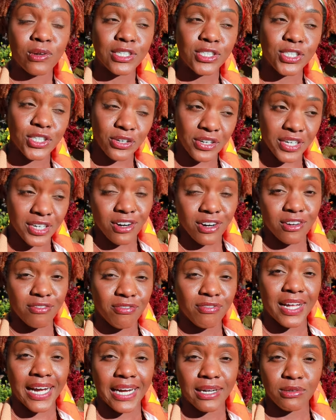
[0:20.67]
during our
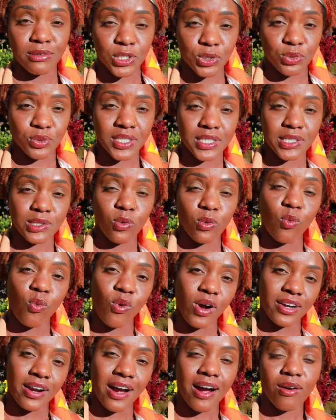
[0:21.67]
flight, which was
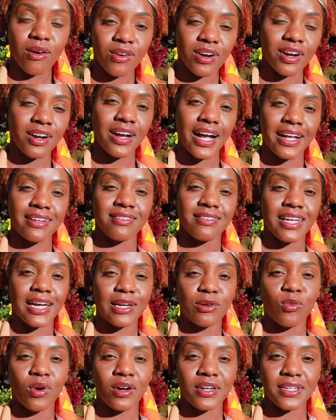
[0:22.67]
1 hour, and
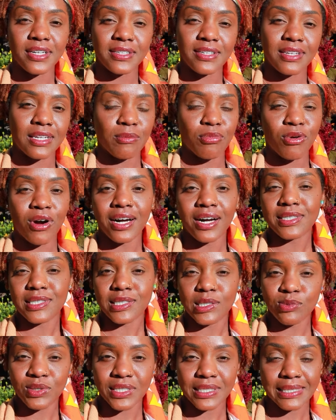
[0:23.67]
then what the
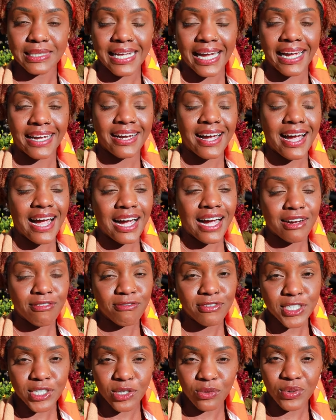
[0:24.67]
process was like
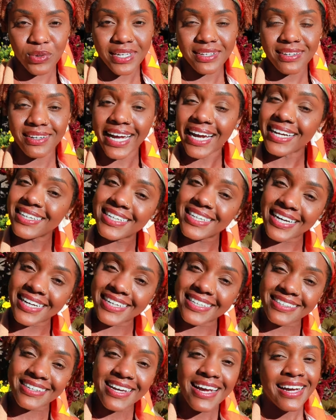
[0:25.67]
after we
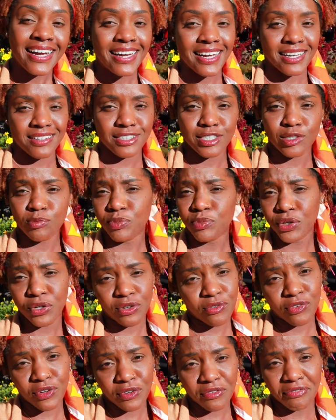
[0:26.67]
landed in this
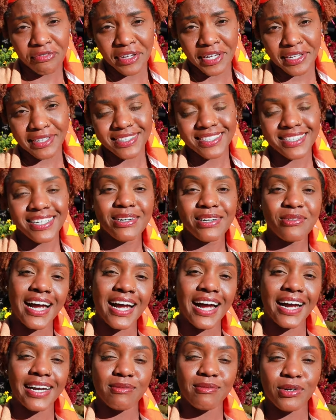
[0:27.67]
beautiful field.
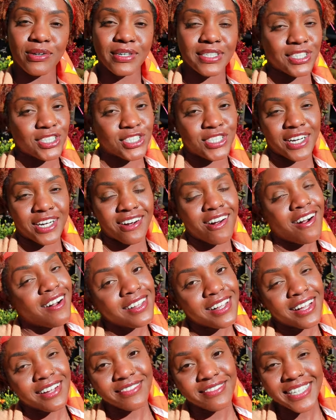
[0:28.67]
I am going to share
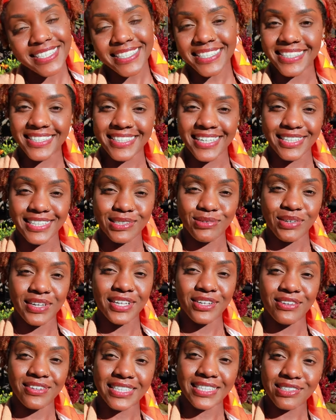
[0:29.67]
all of the details
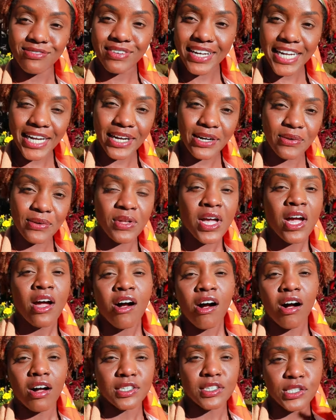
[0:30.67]
with you in this video.
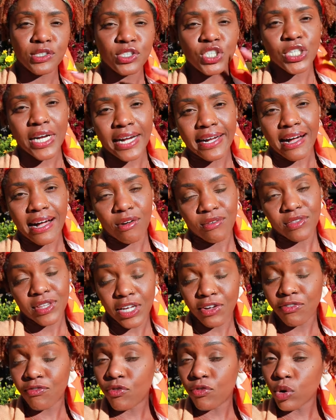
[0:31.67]
Also, check out
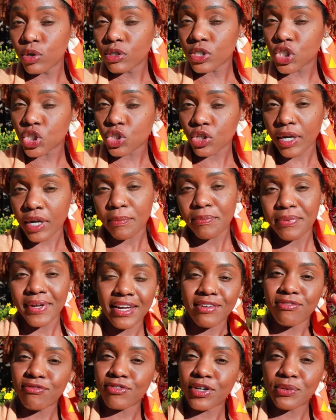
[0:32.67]
the full trip
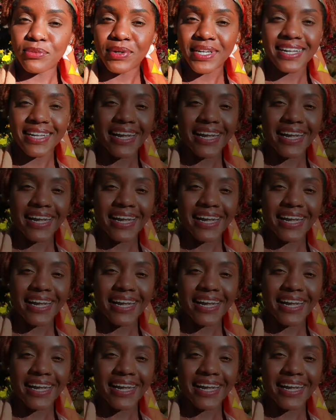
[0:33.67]
if you would